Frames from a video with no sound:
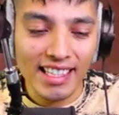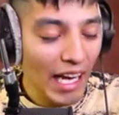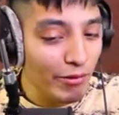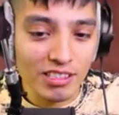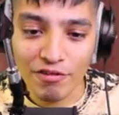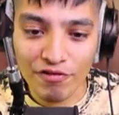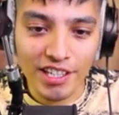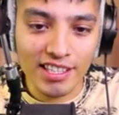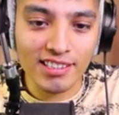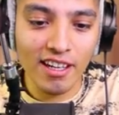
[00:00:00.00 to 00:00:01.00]
That was the
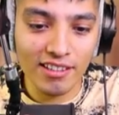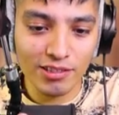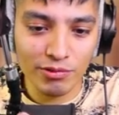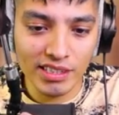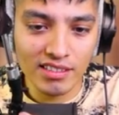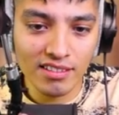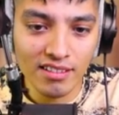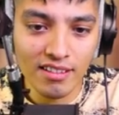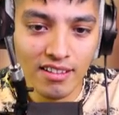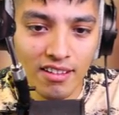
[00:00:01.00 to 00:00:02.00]
freaking hardest
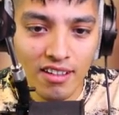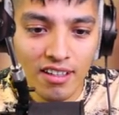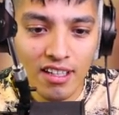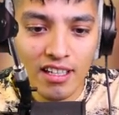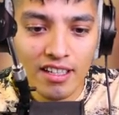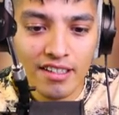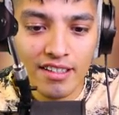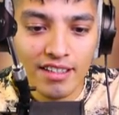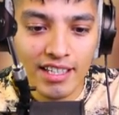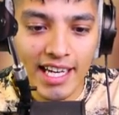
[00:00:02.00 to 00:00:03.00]

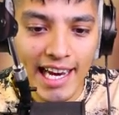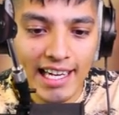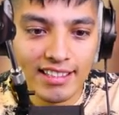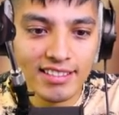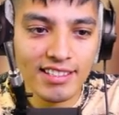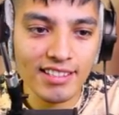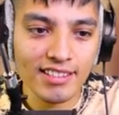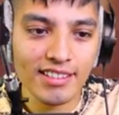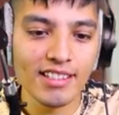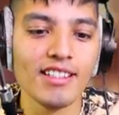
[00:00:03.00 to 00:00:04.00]
one. Cast
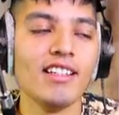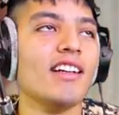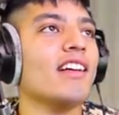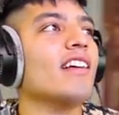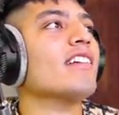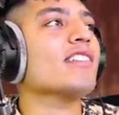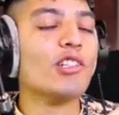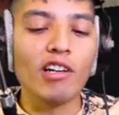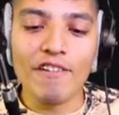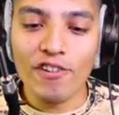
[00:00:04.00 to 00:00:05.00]

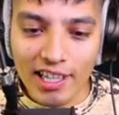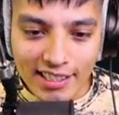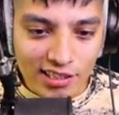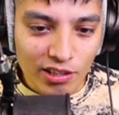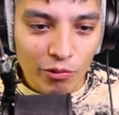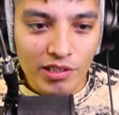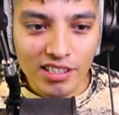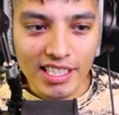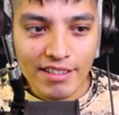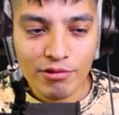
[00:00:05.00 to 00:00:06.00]
Dude, I feel like so
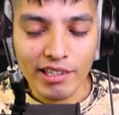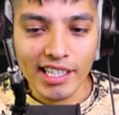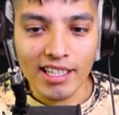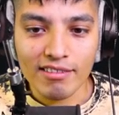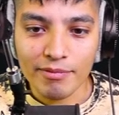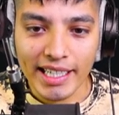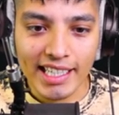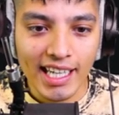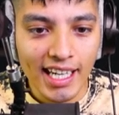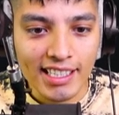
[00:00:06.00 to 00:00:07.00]
relieved right now. Oh my
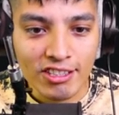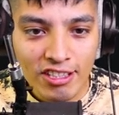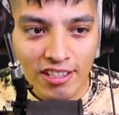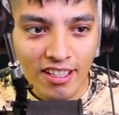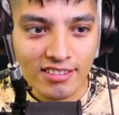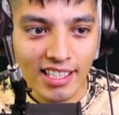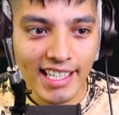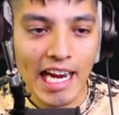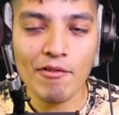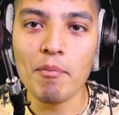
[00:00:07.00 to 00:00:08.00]
gosh.
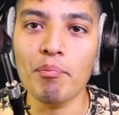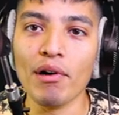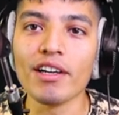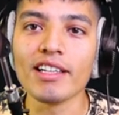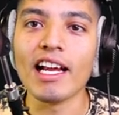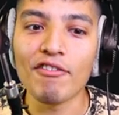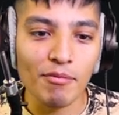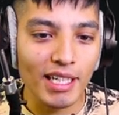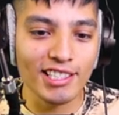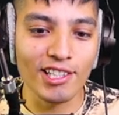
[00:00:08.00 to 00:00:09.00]
Like I have a burden off of my